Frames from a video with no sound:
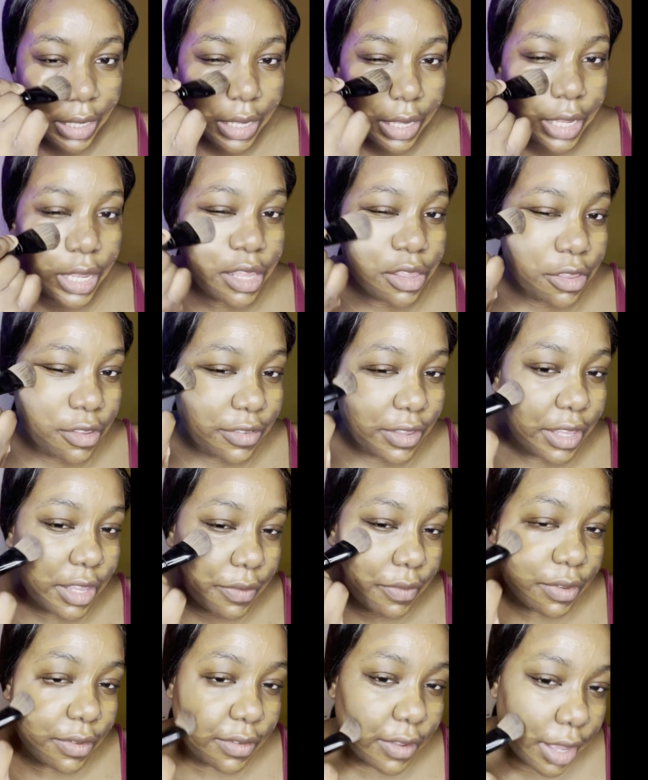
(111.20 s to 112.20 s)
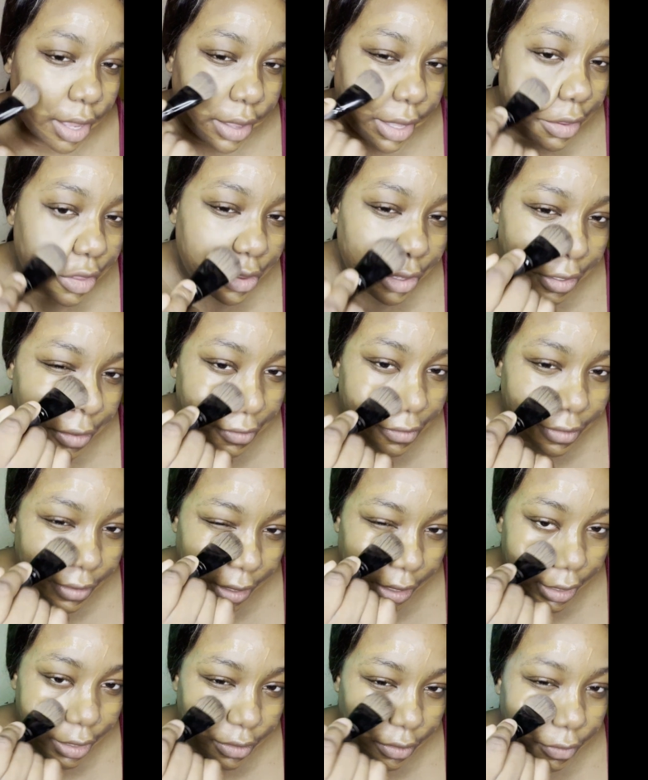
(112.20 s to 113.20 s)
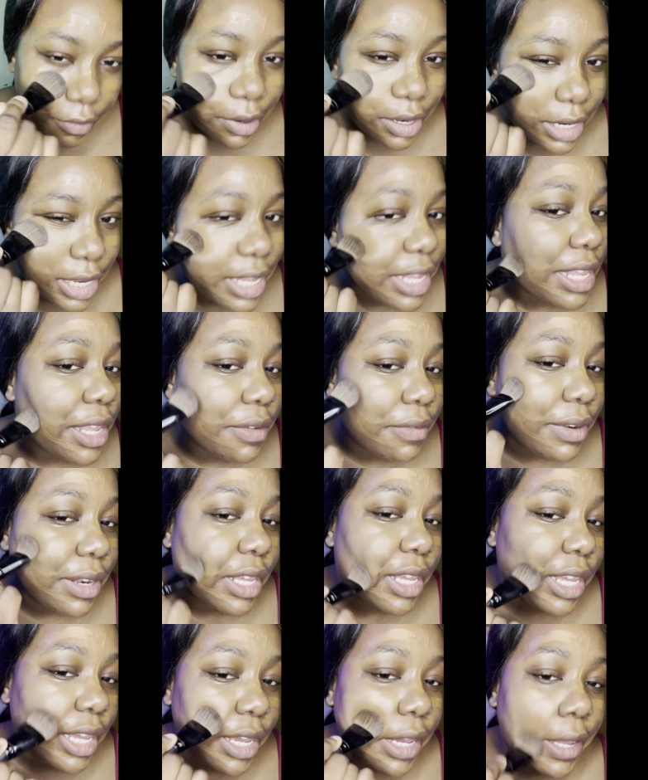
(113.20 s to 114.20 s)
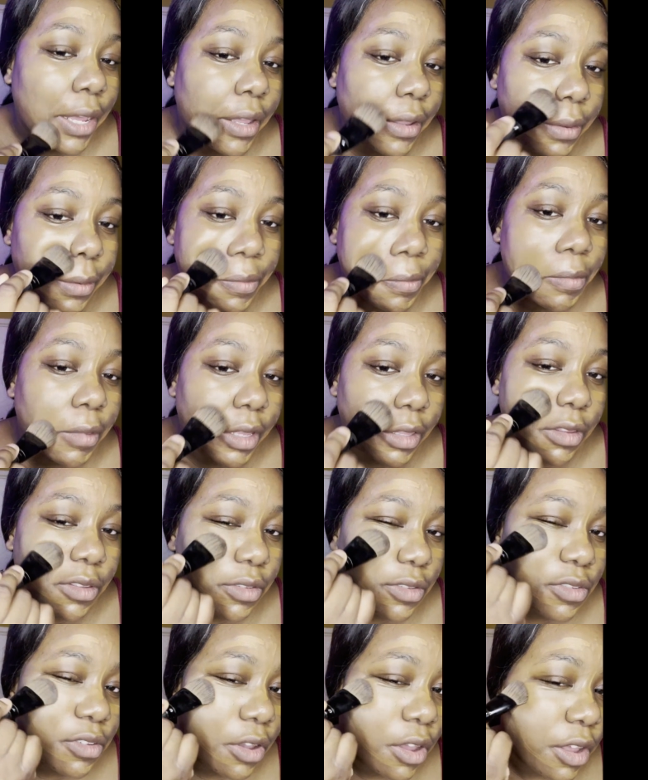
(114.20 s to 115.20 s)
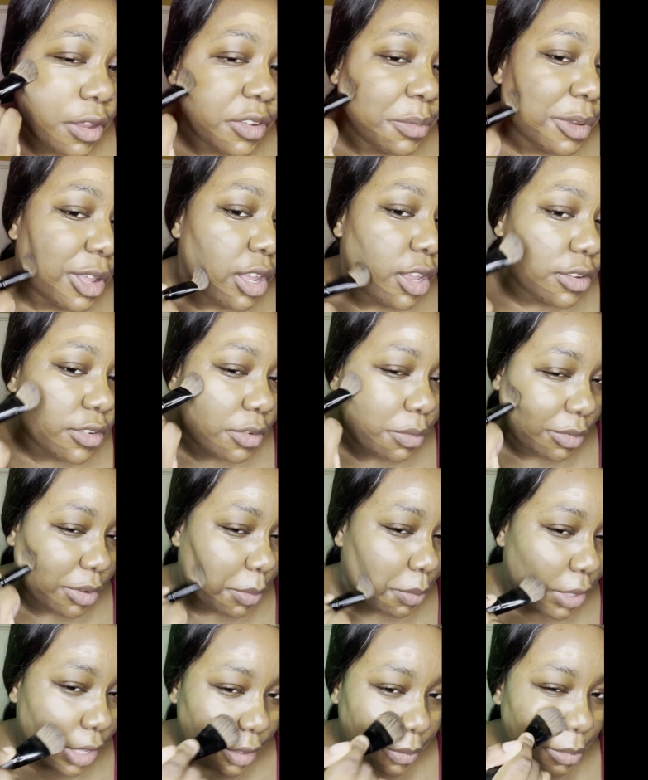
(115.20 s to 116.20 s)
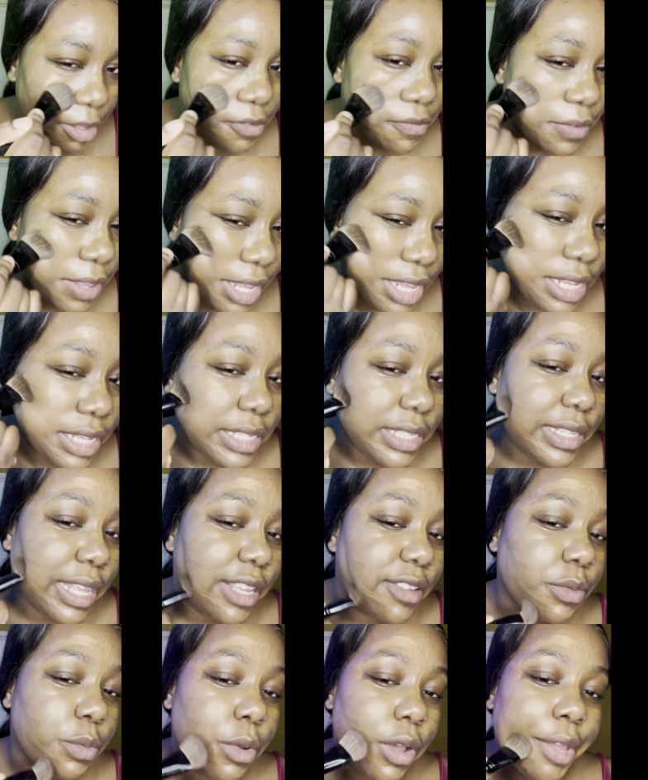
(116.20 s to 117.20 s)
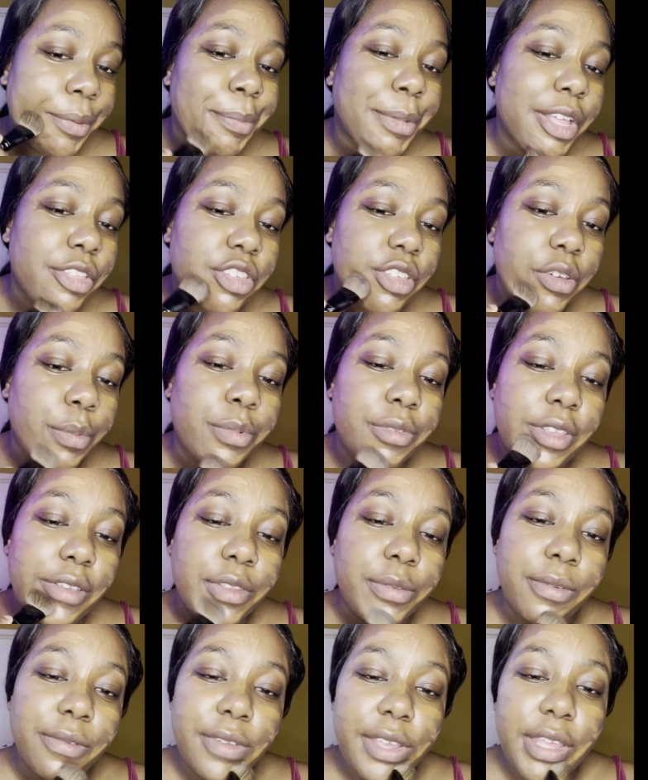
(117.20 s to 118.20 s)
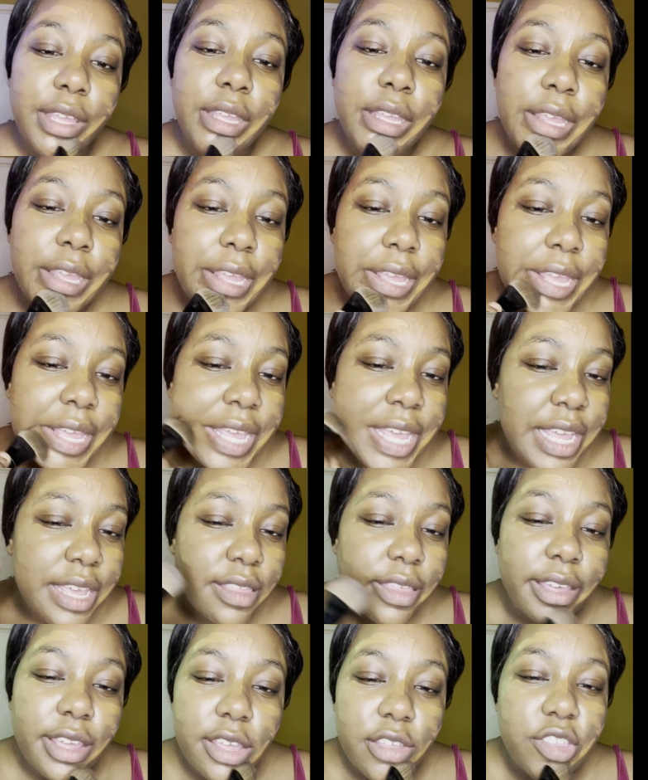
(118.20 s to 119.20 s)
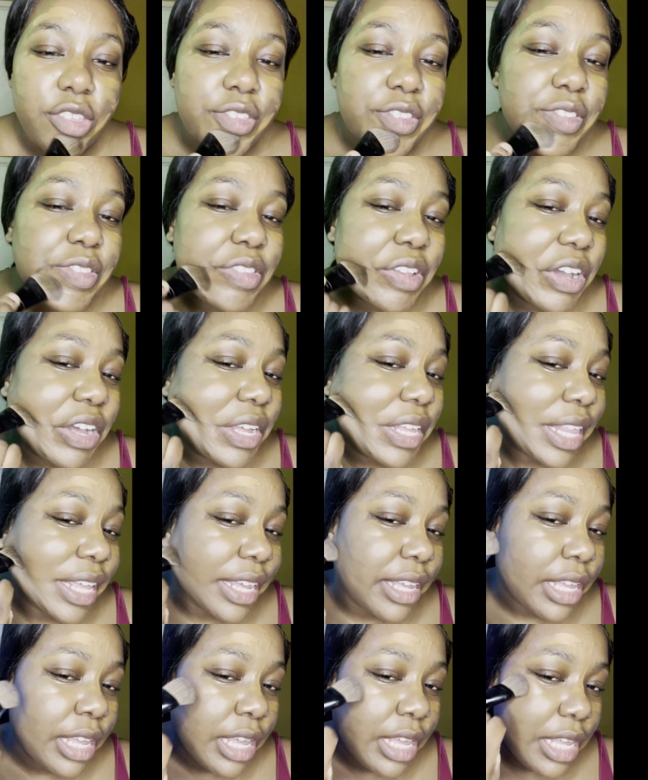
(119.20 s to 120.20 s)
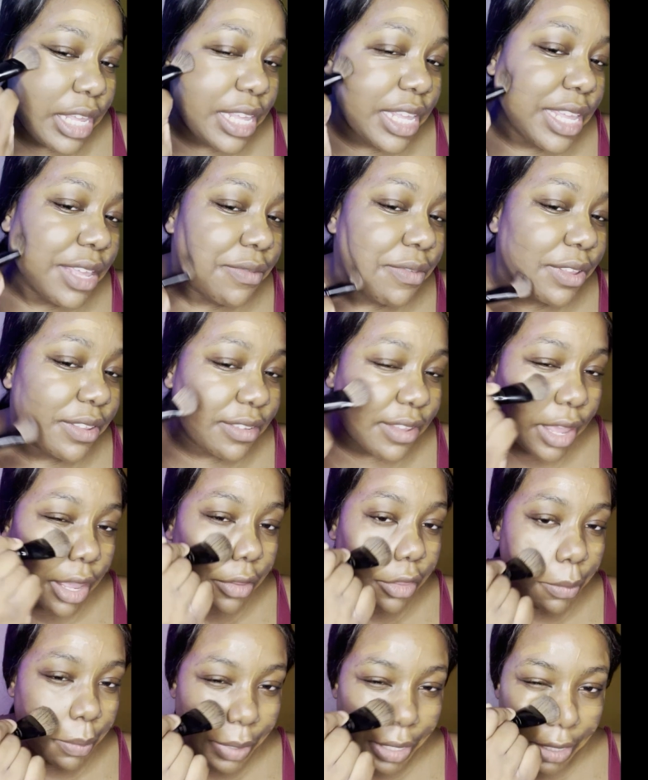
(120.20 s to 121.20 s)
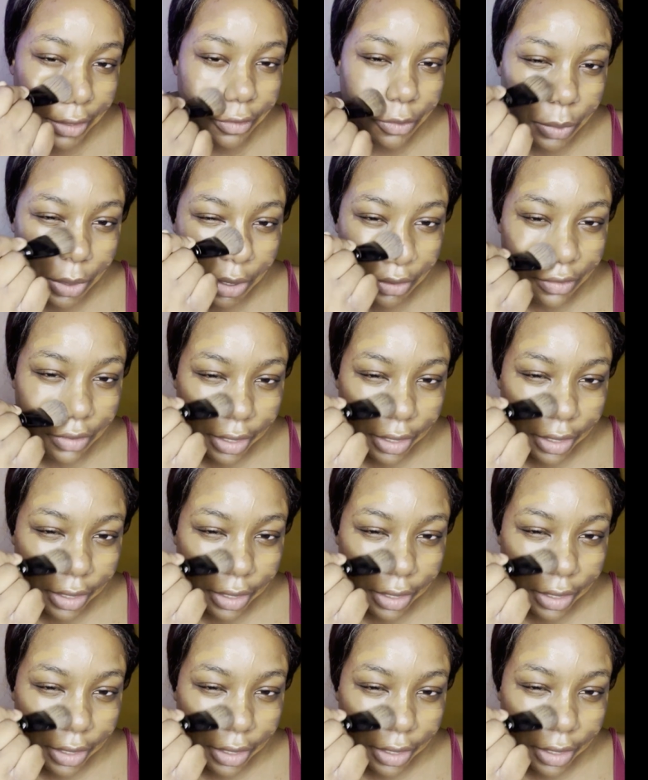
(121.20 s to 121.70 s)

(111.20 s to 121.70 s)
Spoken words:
it just evens out. As you can see, it's already evening it out, like the dark parts of my face. That's why I'm actually obsessed with it. Like it just like evens out the bits where it's